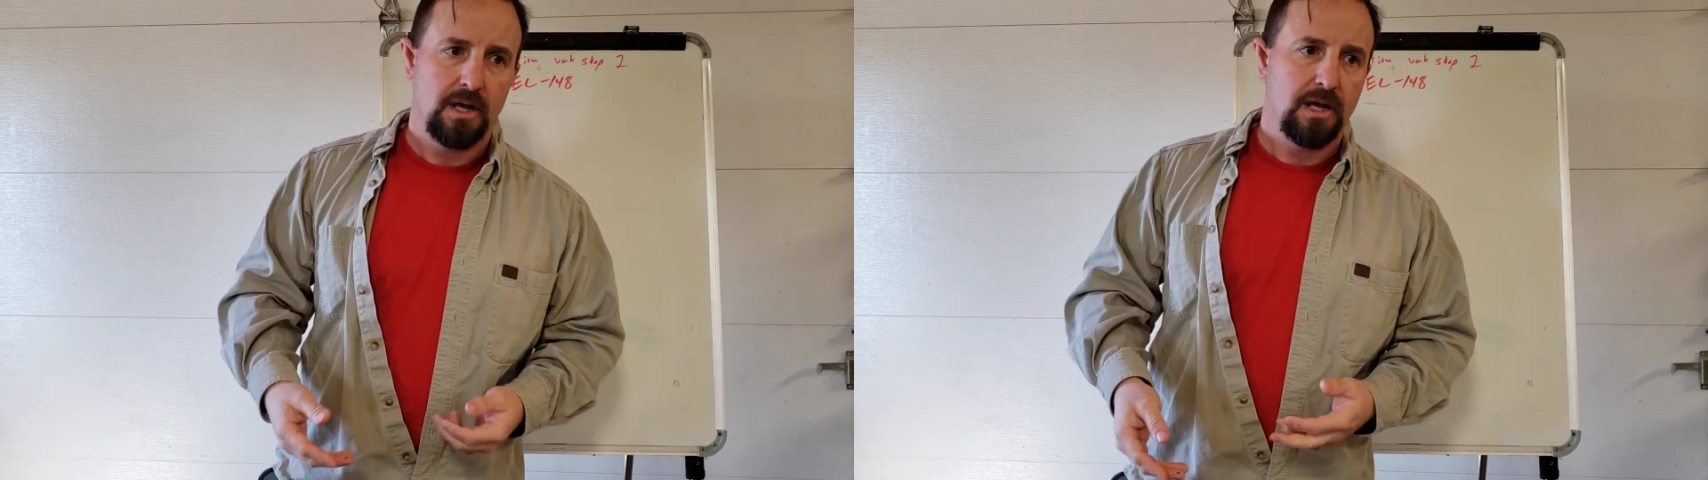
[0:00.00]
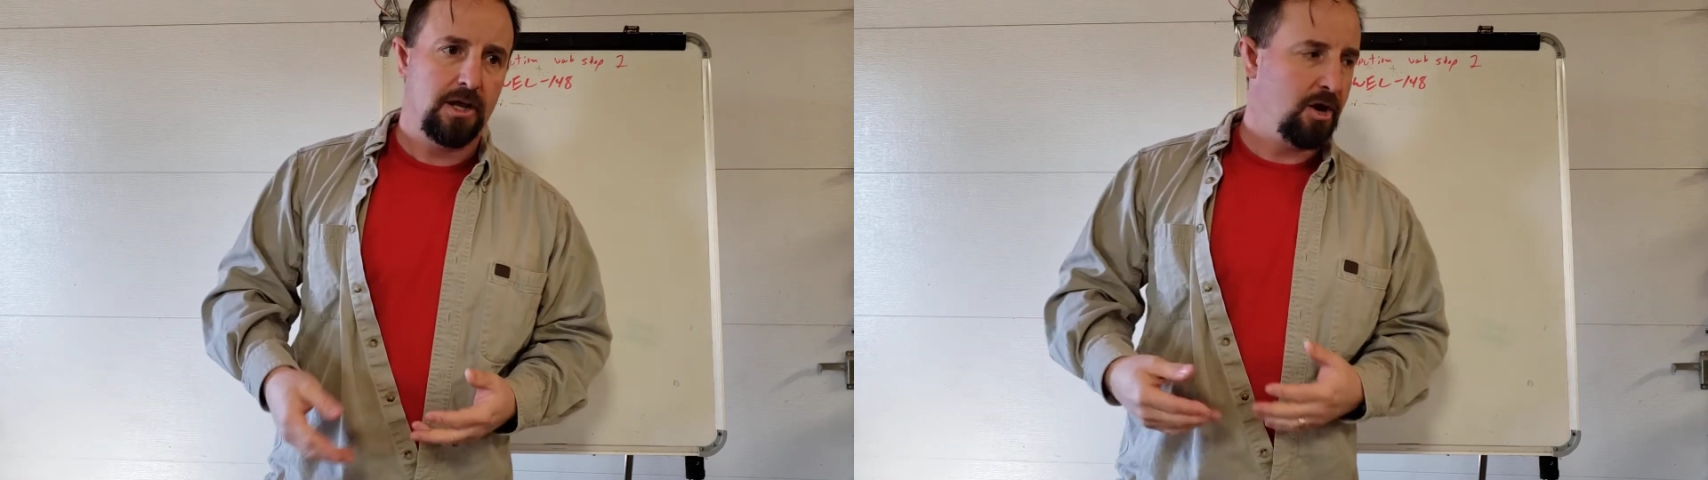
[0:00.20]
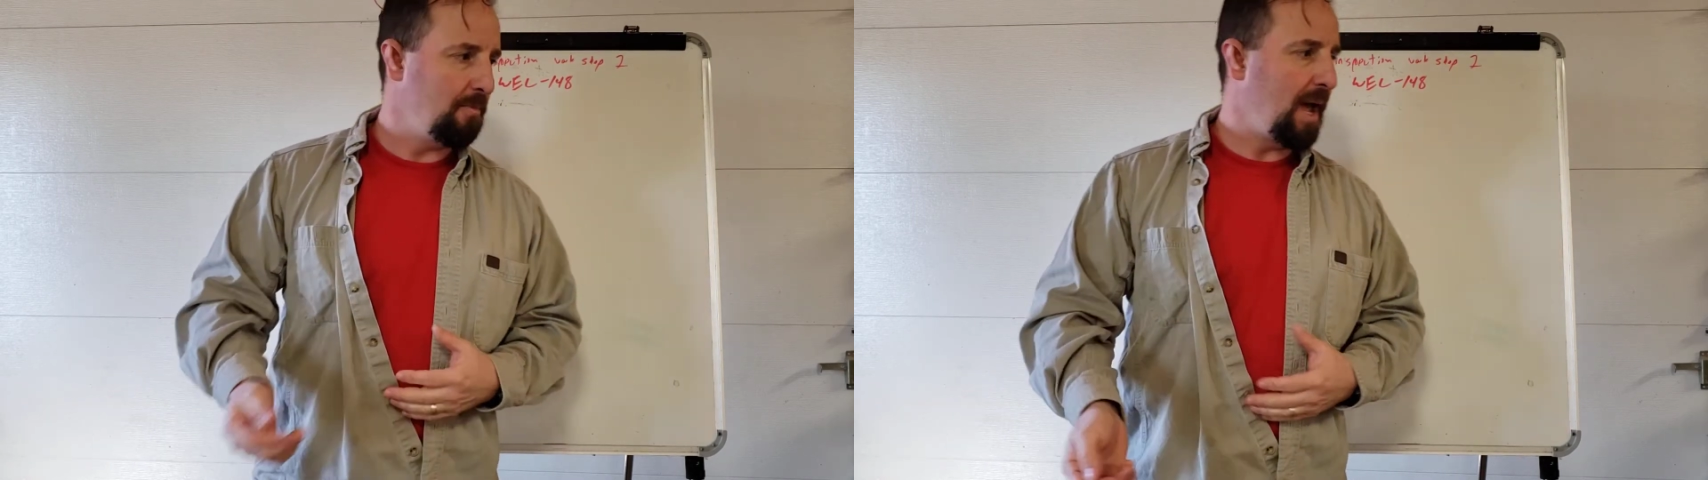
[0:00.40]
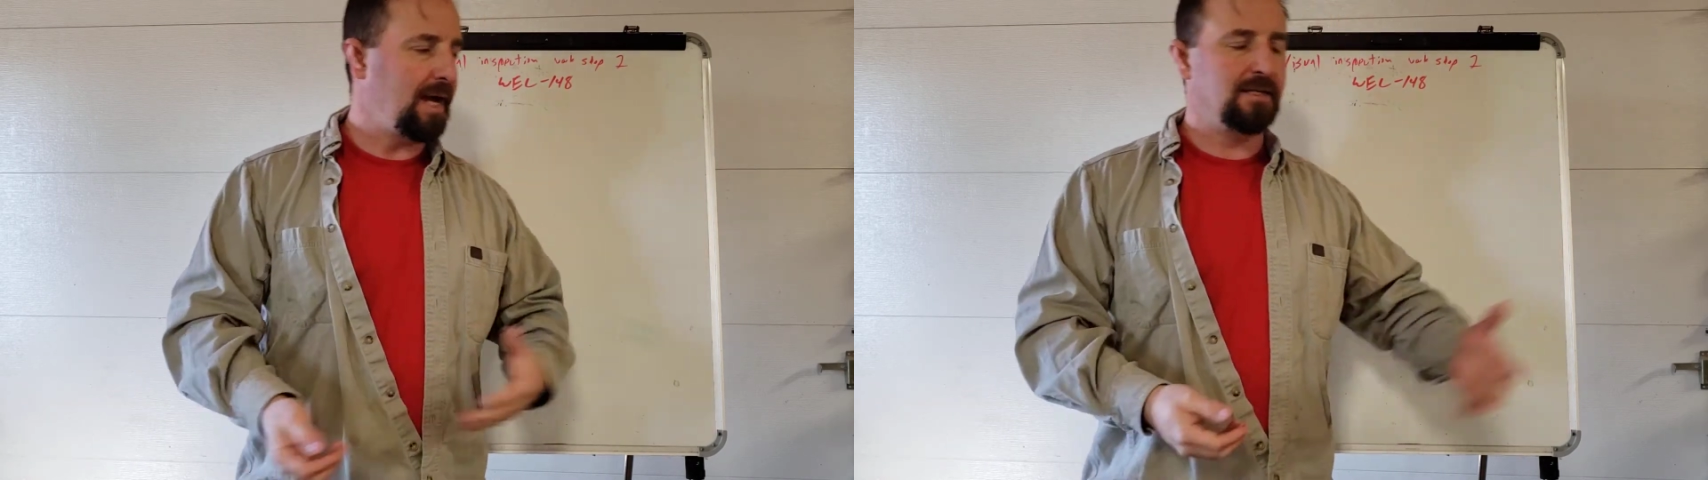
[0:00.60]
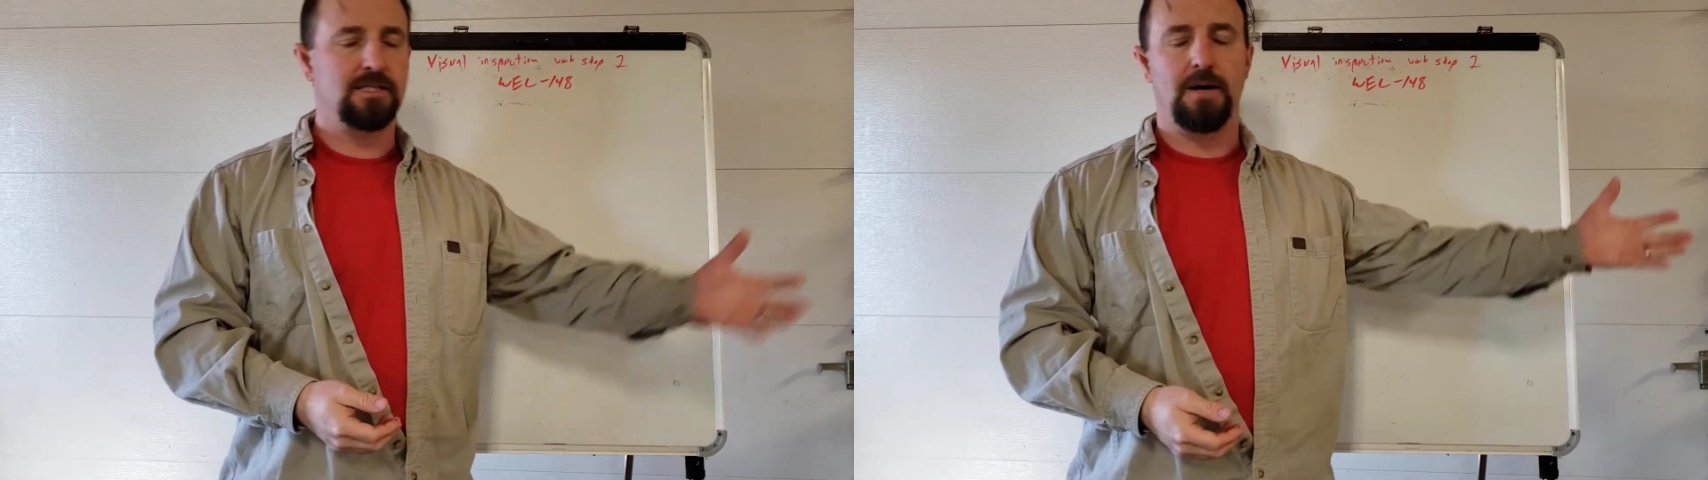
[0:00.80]
You're
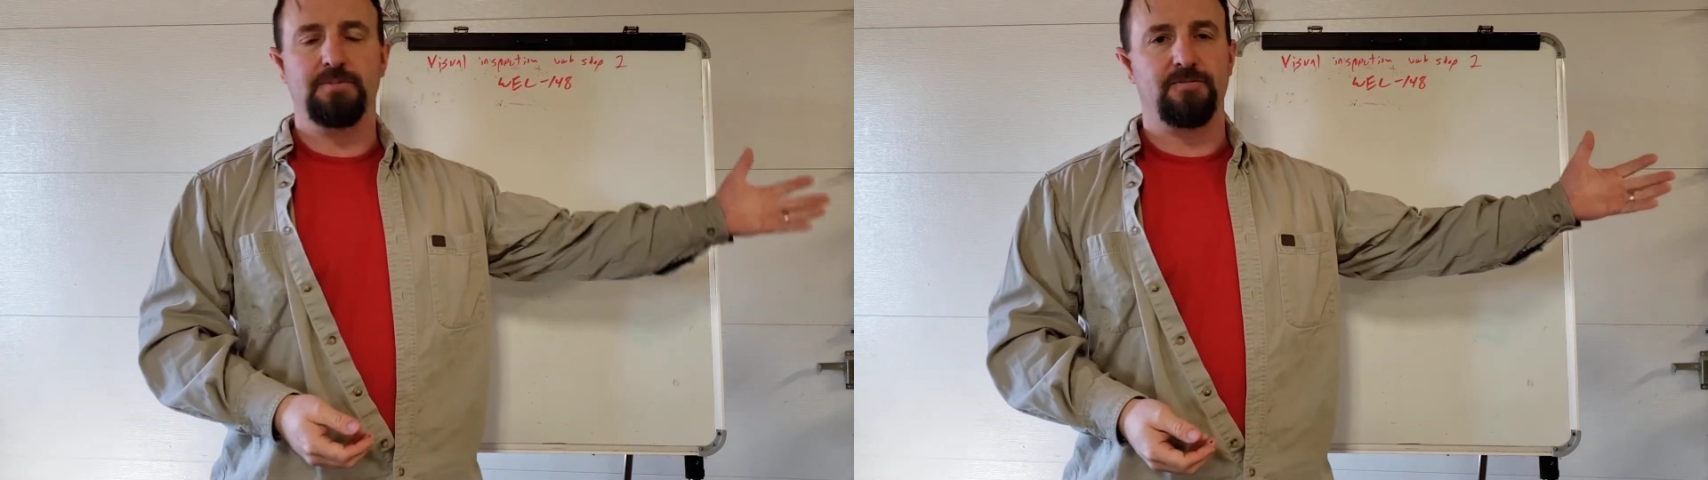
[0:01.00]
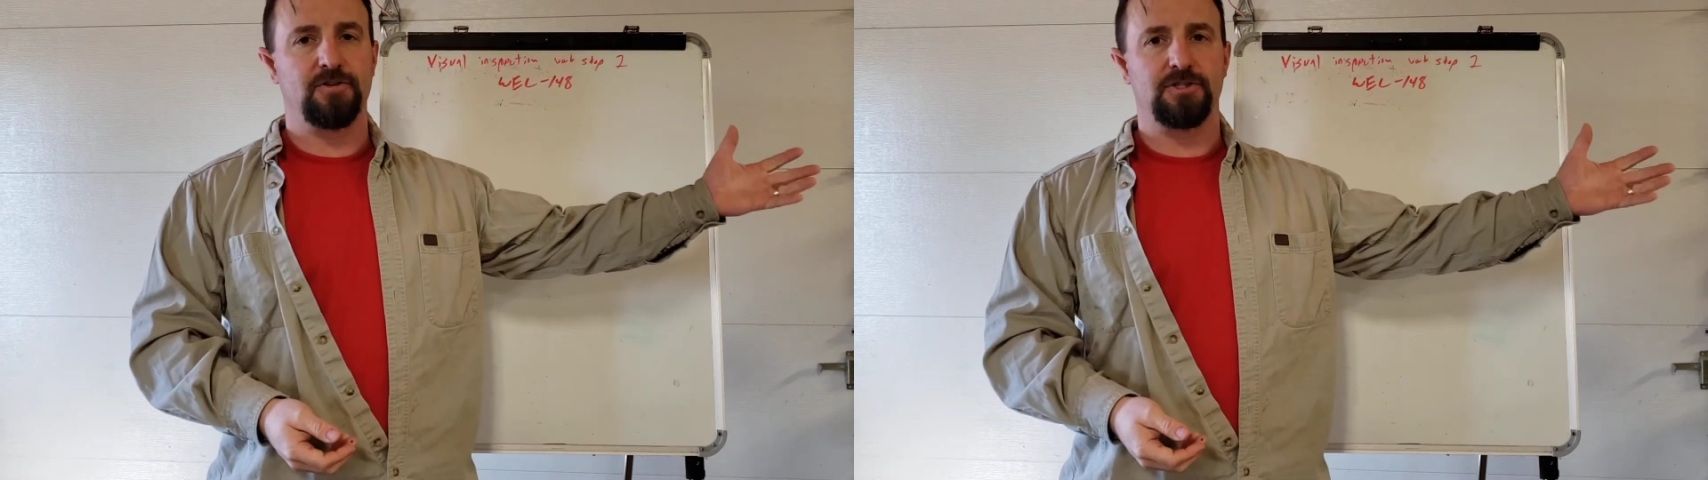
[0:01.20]
making something for